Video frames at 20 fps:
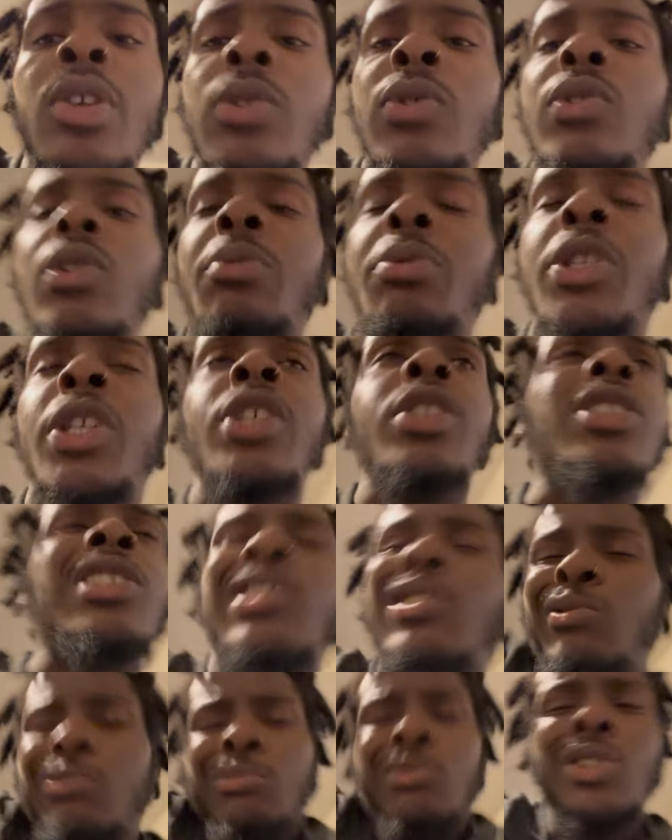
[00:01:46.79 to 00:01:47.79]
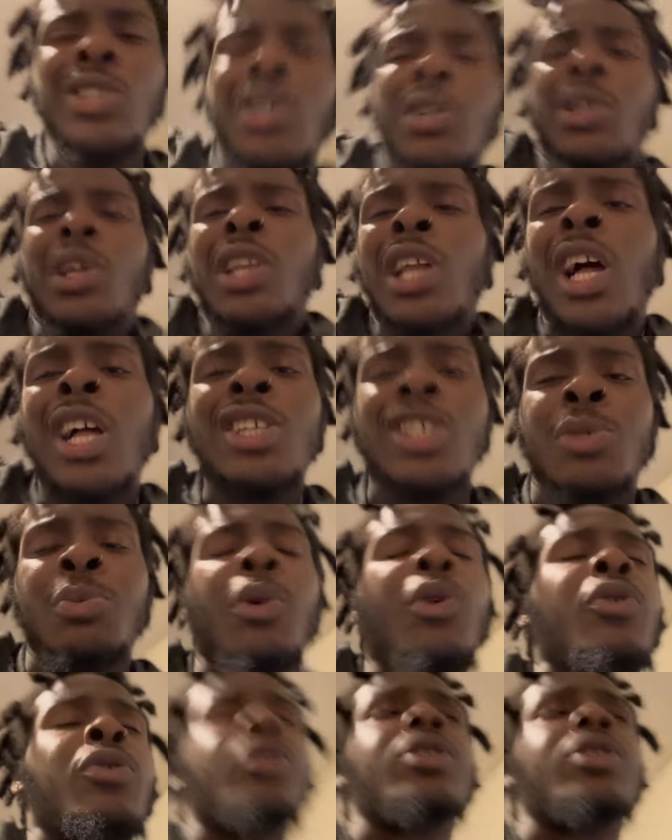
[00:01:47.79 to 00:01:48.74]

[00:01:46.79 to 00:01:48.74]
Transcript: You know what I'm saying? Just, you know how smoker